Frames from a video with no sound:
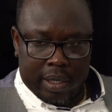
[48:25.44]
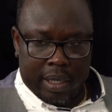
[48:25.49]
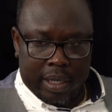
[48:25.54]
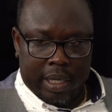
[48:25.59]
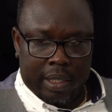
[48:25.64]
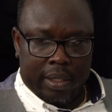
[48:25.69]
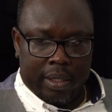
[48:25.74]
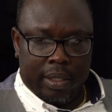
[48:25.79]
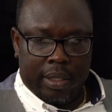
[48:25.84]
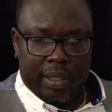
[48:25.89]

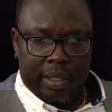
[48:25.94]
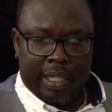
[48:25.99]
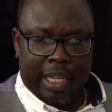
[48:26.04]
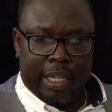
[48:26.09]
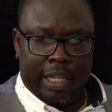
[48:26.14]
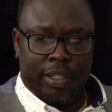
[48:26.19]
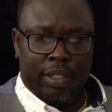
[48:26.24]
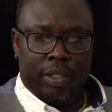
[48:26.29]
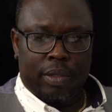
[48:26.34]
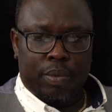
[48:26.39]
let's
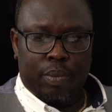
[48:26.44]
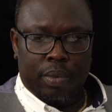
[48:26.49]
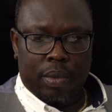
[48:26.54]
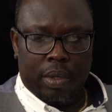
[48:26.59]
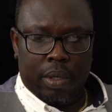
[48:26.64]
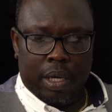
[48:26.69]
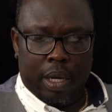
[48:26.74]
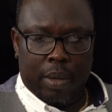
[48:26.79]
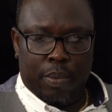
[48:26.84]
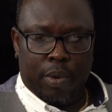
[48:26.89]
touch
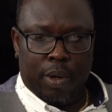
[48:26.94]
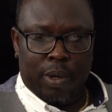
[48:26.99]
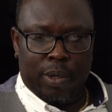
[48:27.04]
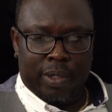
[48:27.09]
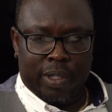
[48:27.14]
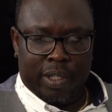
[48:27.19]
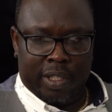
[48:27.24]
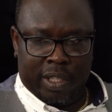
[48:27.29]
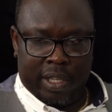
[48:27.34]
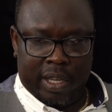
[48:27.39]

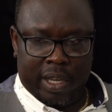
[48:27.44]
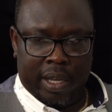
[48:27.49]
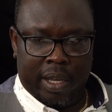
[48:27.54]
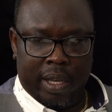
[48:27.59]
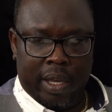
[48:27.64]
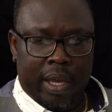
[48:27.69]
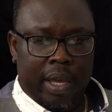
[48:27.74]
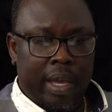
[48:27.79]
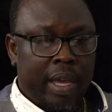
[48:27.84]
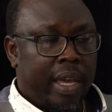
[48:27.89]
politics here,
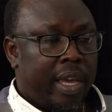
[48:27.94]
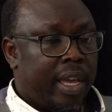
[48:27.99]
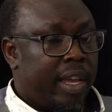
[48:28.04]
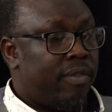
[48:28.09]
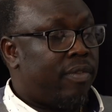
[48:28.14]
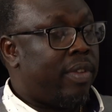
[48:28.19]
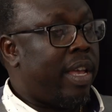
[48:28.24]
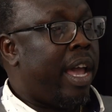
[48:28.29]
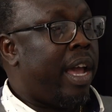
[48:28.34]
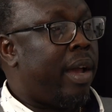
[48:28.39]

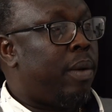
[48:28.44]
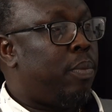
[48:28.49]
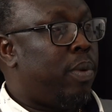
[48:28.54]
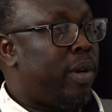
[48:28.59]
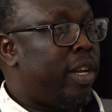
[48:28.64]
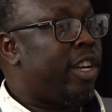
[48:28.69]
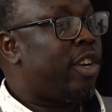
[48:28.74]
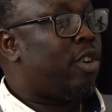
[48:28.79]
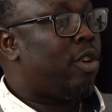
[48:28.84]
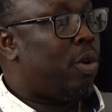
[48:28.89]
if they have
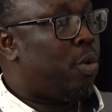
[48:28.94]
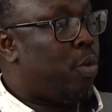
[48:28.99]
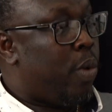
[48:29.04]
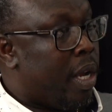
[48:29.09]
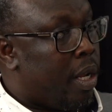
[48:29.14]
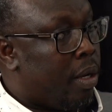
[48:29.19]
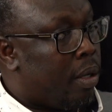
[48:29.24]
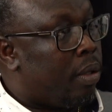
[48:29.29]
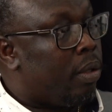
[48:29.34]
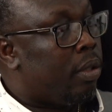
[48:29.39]
political
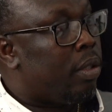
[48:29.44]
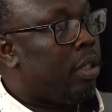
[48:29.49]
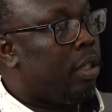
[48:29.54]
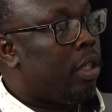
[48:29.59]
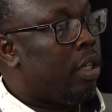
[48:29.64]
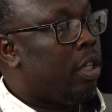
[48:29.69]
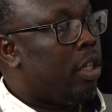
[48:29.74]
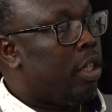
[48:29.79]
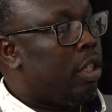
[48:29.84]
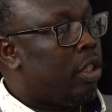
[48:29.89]
will
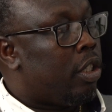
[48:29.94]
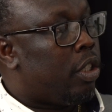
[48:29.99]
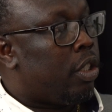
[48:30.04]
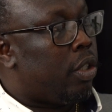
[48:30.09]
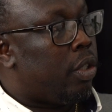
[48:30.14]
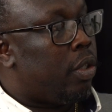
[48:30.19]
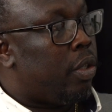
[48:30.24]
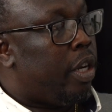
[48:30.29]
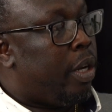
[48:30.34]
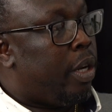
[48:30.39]

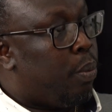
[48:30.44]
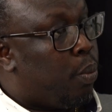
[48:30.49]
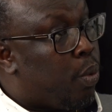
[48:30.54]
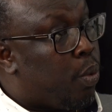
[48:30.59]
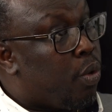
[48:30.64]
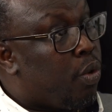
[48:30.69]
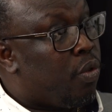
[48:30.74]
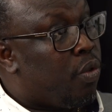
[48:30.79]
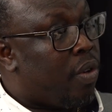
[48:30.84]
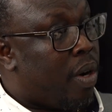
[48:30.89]
to
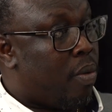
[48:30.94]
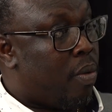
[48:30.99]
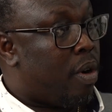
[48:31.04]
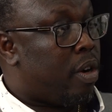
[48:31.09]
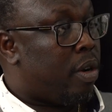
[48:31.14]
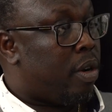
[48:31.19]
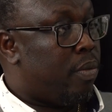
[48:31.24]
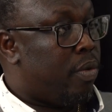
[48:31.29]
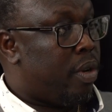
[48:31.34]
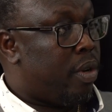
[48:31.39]
improve our
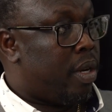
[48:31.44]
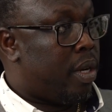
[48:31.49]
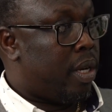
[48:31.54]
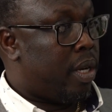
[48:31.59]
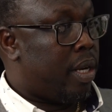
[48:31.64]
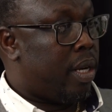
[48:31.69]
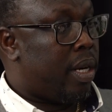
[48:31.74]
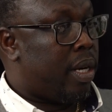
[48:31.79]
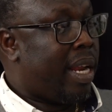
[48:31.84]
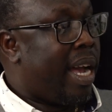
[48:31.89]

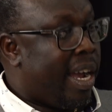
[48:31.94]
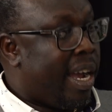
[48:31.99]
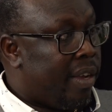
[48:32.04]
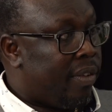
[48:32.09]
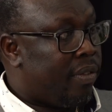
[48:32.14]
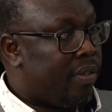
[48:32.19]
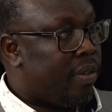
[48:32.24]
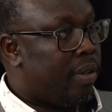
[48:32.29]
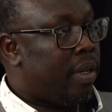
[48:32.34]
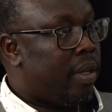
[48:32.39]
community
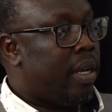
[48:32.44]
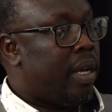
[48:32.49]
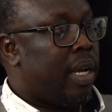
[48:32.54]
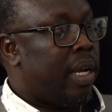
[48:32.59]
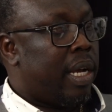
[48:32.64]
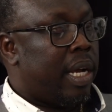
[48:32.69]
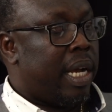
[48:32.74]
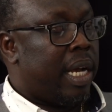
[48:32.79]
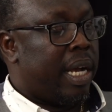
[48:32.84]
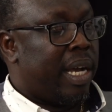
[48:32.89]
life,
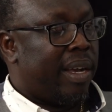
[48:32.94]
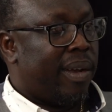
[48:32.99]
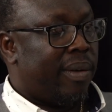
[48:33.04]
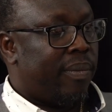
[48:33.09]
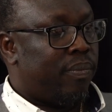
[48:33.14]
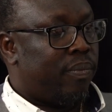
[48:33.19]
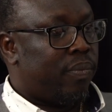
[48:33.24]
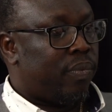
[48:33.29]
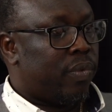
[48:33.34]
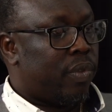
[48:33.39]

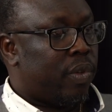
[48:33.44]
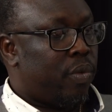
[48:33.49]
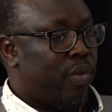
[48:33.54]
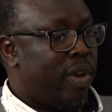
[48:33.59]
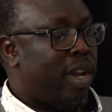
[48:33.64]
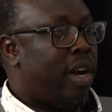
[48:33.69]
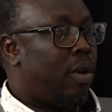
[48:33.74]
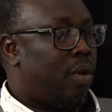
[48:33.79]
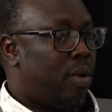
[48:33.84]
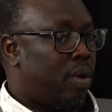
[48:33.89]

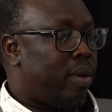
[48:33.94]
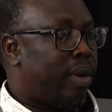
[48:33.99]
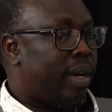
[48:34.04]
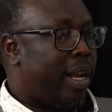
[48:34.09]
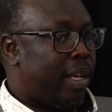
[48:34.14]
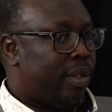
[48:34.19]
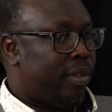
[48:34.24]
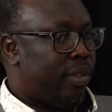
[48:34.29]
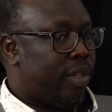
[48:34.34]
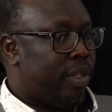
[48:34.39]
we are an
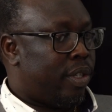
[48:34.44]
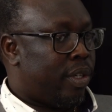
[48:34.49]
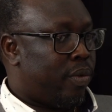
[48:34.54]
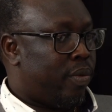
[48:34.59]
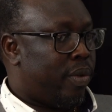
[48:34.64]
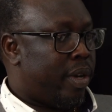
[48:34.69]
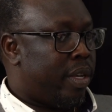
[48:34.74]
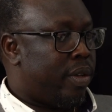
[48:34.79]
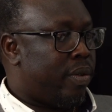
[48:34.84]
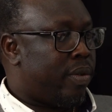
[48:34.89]

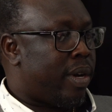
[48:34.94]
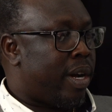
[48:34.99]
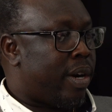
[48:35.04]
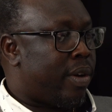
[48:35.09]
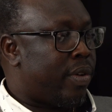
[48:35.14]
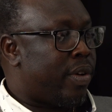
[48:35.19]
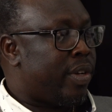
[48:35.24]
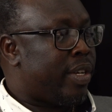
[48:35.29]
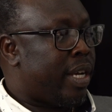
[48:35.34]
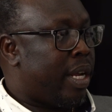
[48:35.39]
organization where you can
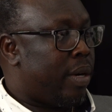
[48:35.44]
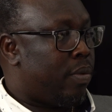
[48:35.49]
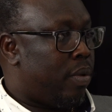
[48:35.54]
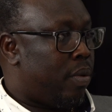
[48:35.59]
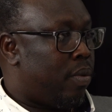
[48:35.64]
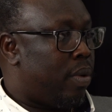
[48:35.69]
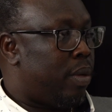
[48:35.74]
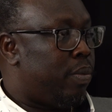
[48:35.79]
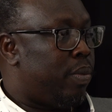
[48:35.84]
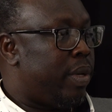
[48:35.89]
reach, and
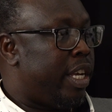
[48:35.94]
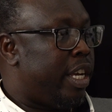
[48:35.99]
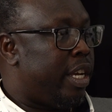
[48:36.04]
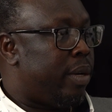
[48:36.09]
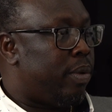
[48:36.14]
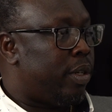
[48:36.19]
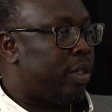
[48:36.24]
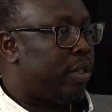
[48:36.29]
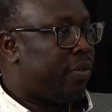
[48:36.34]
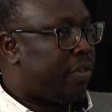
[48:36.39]
we will be
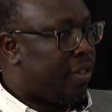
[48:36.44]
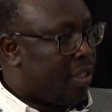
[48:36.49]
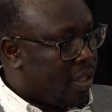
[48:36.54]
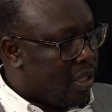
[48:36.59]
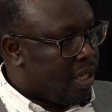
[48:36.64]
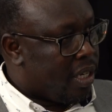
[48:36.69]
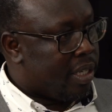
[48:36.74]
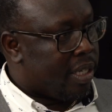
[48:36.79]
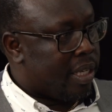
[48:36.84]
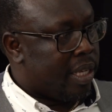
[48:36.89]
able to
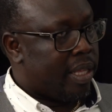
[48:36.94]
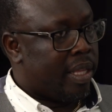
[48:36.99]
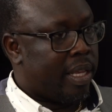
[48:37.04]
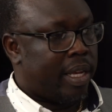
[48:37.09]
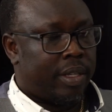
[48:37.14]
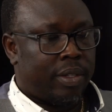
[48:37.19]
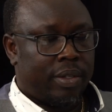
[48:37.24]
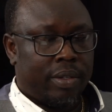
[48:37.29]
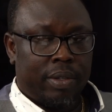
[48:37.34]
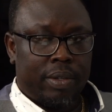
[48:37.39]
facilitate
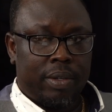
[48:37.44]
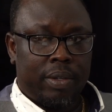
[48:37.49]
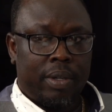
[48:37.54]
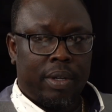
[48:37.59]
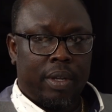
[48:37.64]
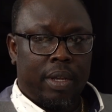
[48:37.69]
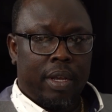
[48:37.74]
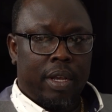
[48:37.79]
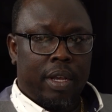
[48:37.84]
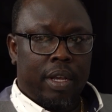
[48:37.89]
that to
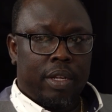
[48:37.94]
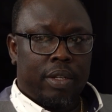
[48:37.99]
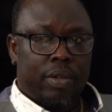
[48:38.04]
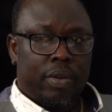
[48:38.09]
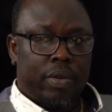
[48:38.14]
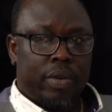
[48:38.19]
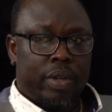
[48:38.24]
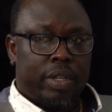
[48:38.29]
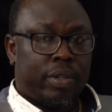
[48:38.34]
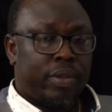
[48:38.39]

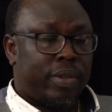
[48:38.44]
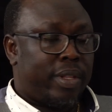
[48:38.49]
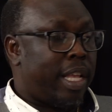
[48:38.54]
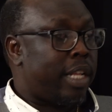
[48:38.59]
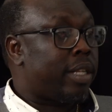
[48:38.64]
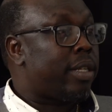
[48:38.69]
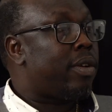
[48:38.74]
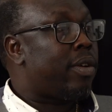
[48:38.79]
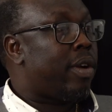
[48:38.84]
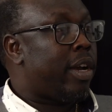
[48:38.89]
reach to
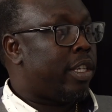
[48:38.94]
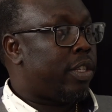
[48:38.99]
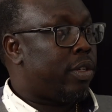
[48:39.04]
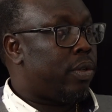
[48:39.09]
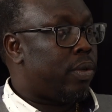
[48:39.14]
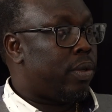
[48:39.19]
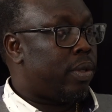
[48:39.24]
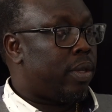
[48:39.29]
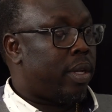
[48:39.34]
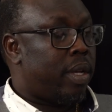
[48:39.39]
that
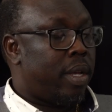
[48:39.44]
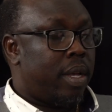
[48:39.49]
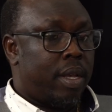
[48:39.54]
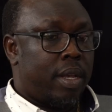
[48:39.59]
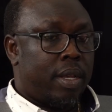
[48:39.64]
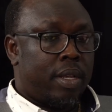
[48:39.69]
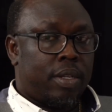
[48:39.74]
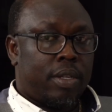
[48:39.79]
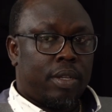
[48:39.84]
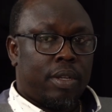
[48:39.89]
grassroots.
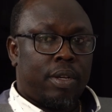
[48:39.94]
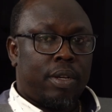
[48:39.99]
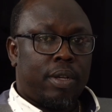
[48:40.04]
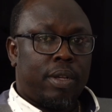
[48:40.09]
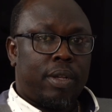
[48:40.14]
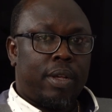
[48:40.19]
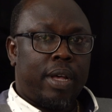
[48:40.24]
So